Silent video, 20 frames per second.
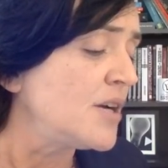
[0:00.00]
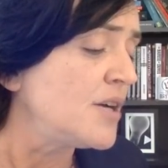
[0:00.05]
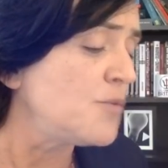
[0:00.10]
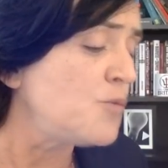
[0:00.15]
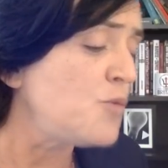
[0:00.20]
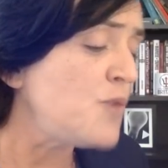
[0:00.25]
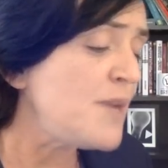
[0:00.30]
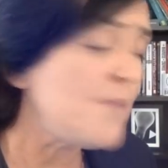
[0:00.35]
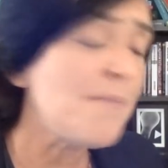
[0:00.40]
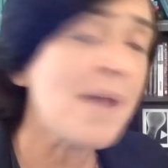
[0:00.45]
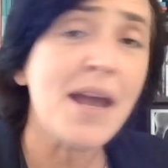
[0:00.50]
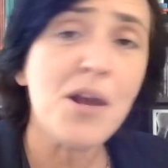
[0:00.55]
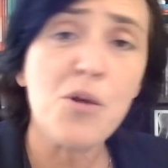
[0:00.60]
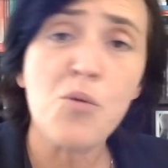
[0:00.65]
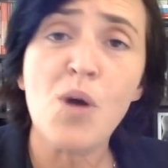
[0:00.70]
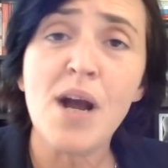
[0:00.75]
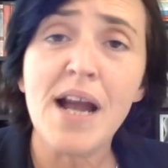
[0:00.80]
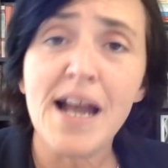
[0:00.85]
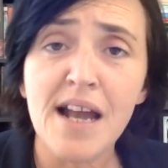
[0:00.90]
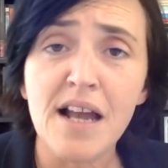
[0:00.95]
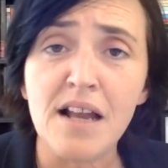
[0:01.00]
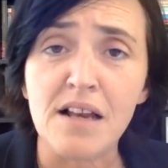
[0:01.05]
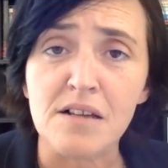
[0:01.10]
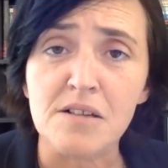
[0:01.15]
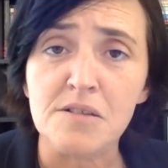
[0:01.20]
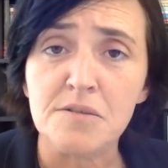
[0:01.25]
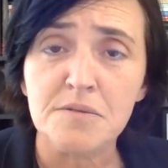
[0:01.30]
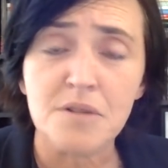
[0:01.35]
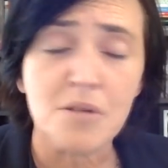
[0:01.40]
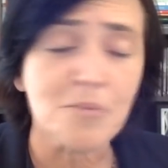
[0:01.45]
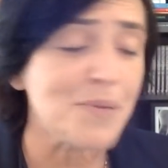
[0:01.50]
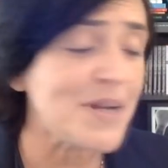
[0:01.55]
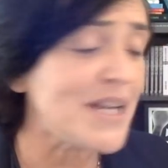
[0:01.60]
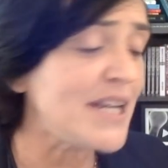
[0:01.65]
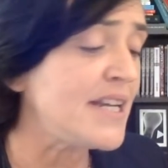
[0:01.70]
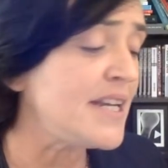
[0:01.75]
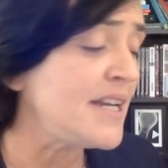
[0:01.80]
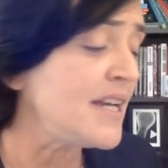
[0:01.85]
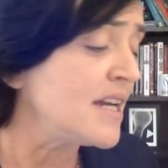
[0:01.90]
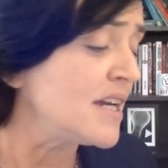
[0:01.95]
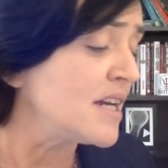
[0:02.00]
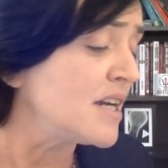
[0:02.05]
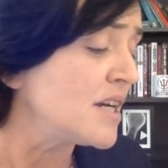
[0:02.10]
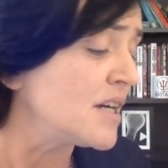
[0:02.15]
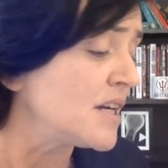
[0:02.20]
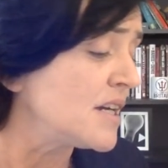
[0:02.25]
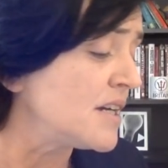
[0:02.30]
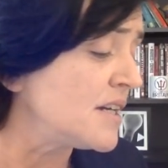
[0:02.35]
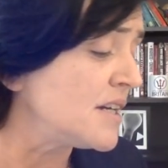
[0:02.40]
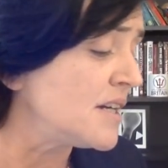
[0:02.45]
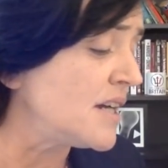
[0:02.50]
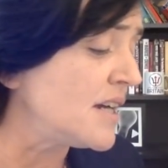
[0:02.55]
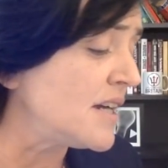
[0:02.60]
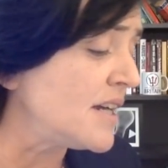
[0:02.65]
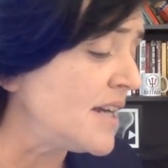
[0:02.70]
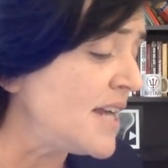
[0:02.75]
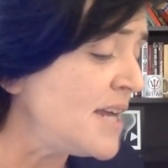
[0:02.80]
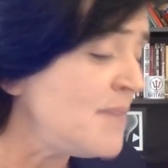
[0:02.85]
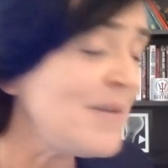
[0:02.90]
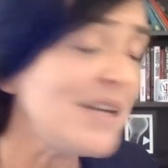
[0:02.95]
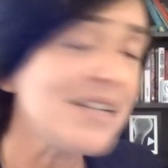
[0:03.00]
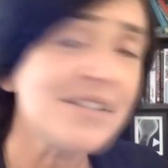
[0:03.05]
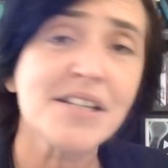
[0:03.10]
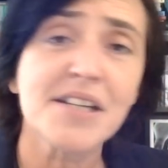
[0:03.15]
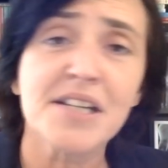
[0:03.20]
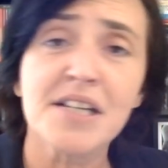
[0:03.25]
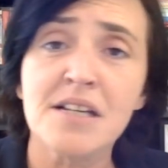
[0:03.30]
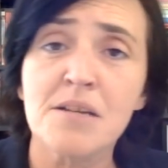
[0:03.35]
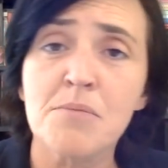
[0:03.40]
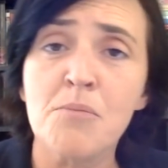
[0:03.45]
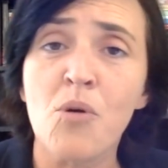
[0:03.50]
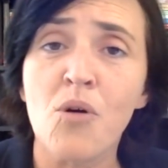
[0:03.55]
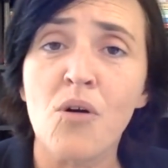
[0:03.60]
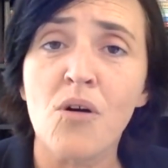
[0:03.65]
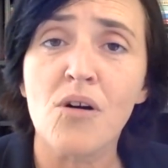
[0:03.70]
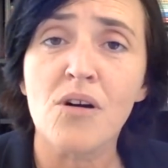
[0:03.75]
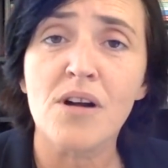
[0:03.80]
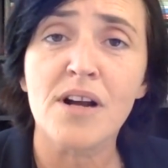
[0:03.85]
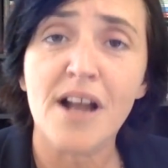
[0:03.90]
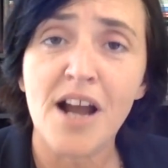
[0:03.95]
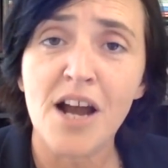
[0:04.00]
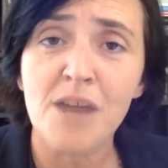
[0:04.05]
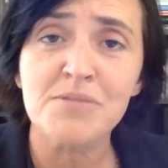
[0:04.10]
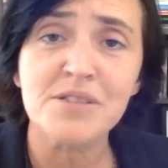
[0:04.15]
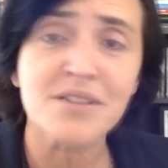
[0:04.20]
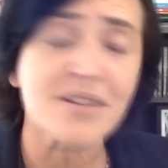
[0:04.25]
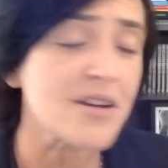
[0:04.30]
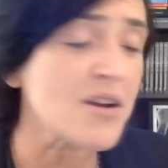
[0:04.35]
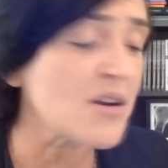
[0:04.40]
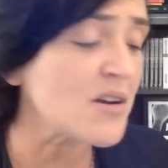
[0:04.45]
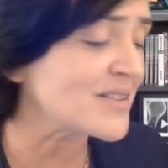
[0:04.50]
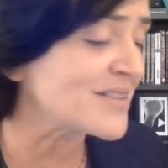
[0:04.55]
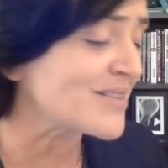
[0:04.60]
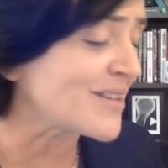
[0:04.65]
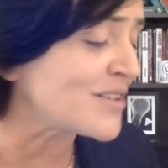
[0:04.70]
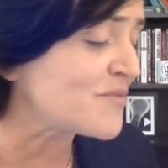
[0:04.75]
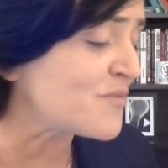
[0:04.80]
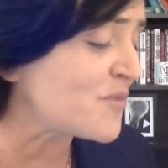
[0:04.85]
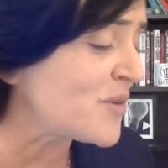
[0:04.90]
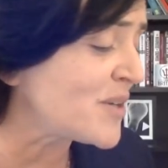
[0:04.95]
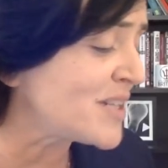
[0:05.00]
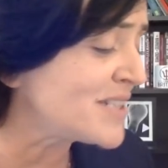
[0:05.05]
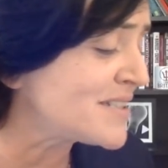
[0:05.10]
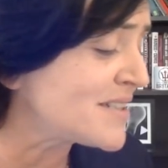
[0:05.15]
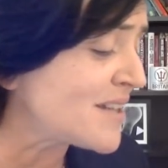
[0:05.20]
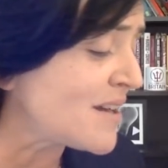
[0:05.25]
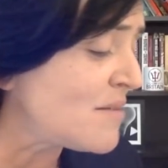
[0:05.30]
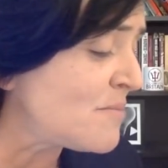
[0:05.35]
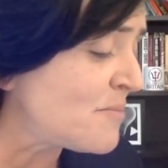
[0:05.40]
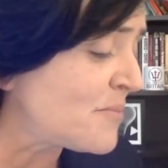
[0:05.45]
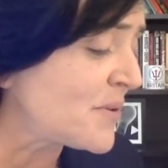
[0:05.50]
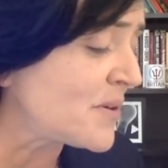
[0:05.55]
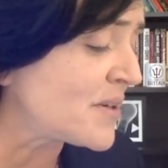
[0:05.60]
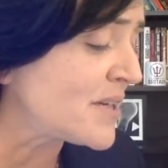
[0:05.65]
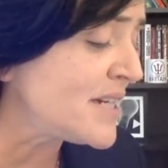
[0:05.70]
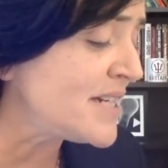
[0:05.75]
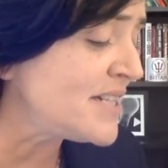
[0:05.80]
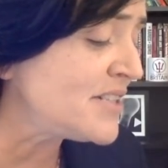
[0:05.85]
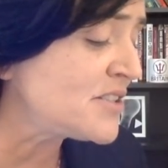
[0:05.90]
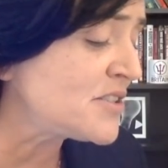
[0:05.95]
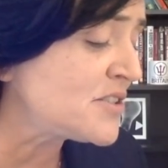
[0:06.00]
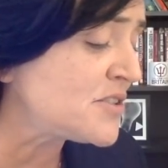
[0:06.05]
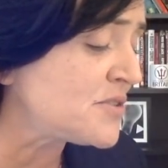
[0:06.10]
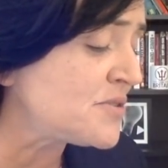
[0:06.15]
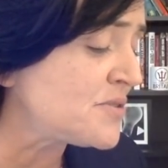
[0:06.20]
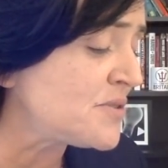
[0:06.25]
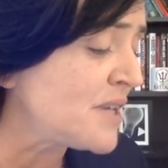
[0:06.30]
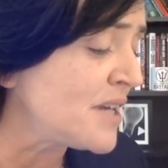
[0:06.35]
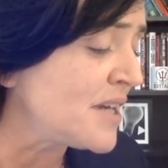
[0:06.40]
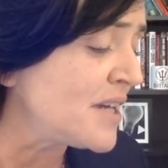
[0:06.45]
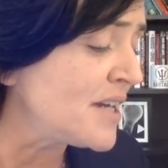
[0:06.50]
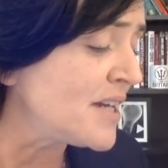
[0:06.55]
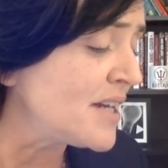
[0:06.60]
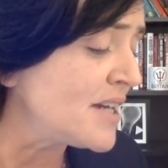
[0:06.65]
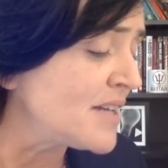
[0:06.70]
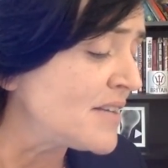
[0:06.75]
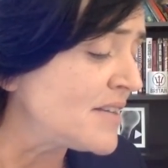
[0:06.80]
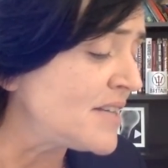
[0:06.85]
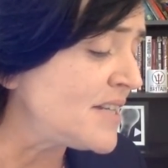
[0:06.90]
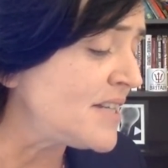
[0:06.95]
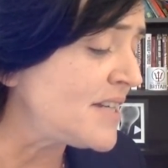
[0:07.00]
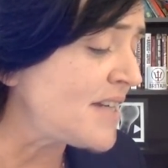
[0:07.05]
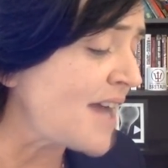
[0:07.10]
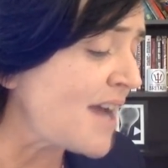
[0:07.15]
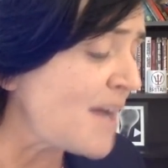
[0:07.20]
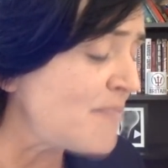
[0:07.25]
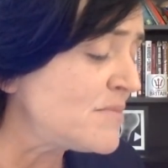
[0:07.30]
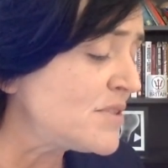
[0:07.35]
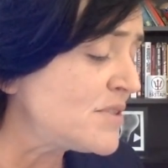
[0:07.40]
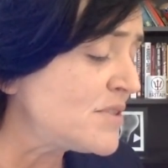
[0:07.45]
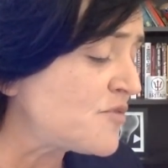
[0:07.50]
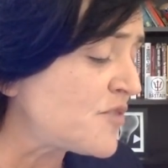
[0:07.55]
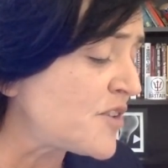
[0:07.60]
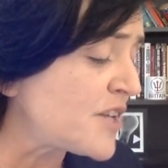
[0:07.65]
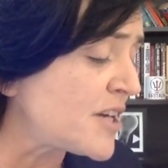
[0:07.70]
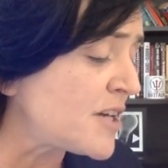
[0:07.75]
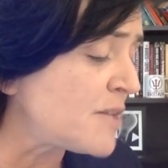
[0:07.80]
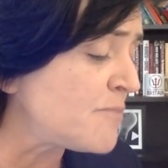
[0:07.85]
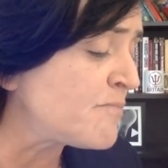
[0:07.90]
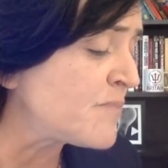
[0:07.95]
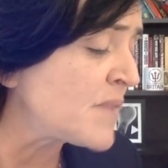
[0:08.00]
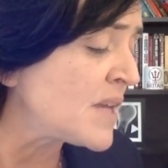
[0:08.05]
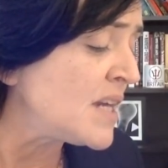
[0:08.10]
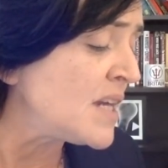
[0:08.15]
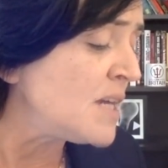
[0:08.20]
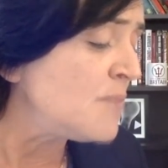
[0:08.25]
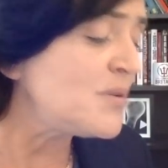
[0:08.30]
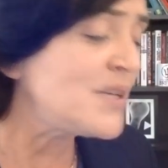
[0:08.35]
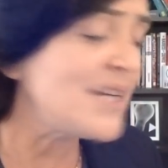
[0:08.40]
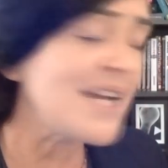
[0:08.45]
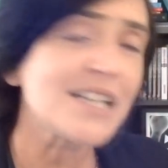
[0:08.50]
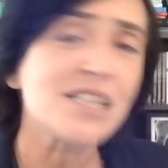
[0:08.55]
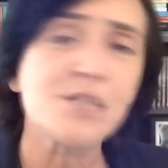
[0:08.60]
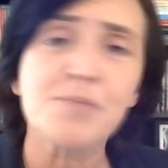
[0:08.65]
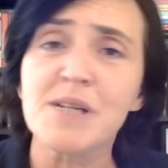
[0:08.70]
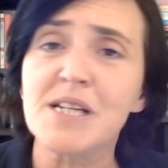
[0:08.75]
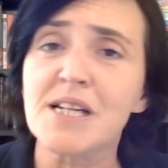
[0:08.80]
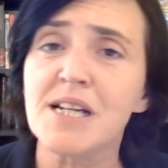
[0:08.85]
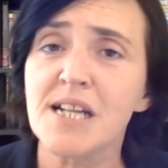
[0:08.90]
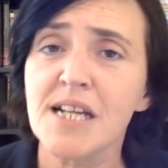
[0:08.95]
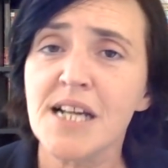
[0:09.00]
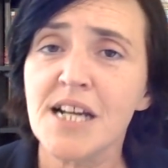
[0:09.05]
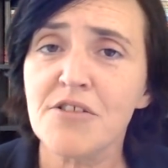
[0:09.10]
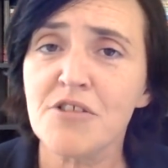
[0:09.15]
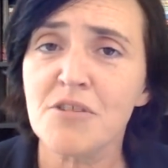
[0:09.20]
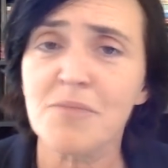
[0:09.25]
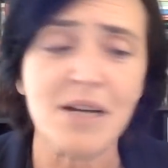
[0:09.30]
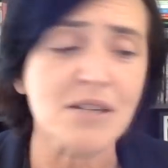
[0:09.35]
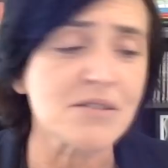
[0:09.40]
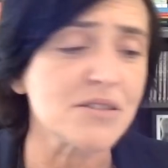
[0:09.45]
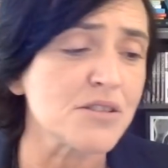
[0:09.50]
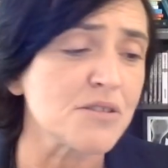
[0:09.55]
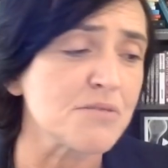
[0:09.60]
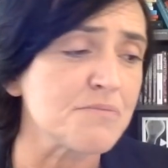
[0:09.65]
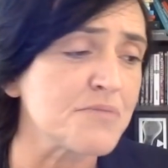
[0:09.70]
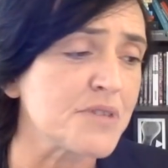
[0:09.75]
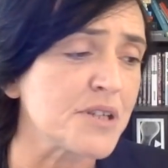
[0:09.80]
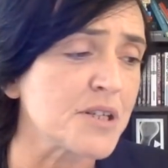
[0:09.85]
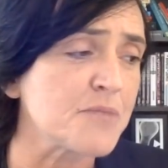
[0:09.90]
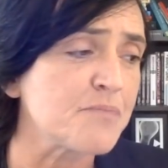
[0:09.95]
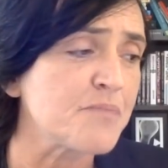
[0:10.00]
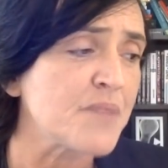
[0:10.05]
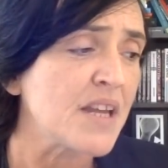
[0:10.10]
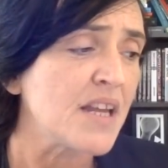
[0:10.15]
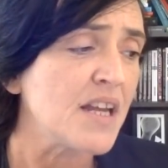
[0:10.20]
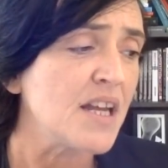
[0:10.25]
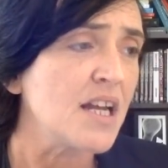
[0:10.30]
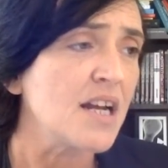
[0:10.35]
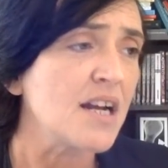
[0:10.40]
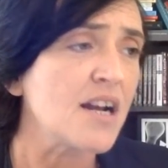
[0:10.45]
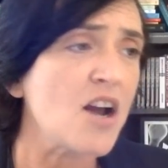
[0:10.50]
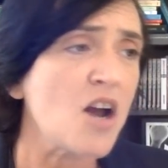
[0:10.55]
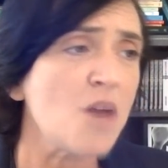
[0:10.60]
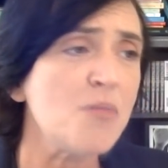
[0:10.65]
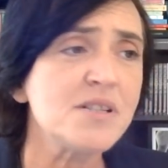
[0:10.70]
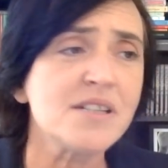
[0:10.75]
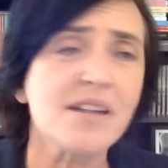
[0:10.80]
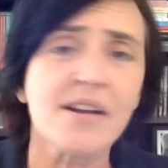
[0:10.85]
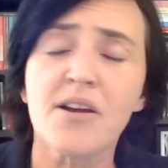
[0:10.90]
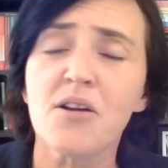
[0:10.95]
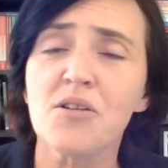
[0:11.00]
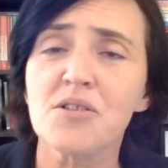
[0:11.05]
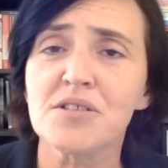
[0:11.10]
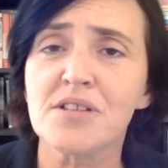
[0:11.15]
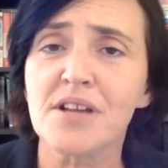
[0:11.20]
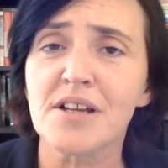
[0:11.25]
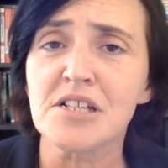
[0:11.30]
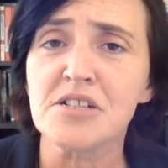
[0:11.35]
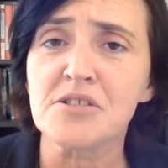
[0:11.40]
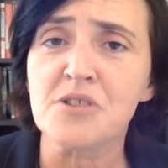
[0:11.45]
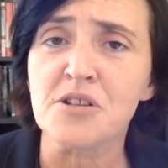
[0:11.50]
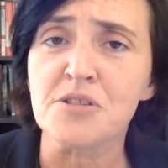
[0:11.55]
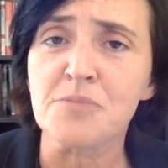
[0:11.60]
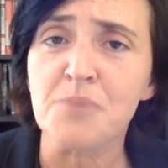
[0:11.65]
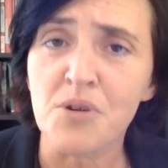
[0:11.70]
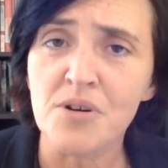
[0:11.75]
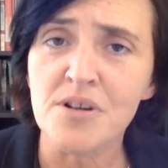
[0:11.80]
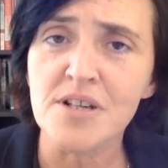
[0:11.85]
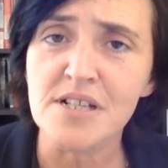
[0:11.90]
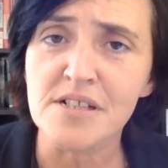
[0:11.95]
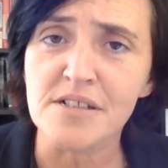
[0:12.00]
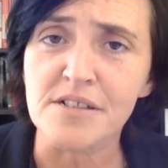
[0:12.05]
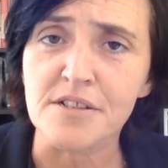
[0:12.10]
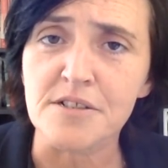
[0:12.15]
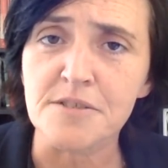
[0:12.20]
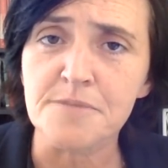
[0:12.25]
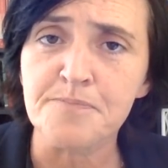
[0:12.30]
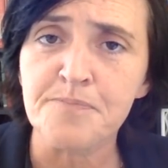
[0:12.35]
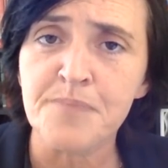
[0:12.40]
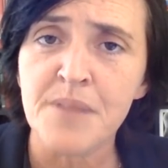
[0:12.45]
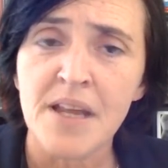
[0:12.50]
We may well be emitting more carbon dioxide, for example, into the atmosphere, but let's be clear about something. Carbon dioxide is not a poison.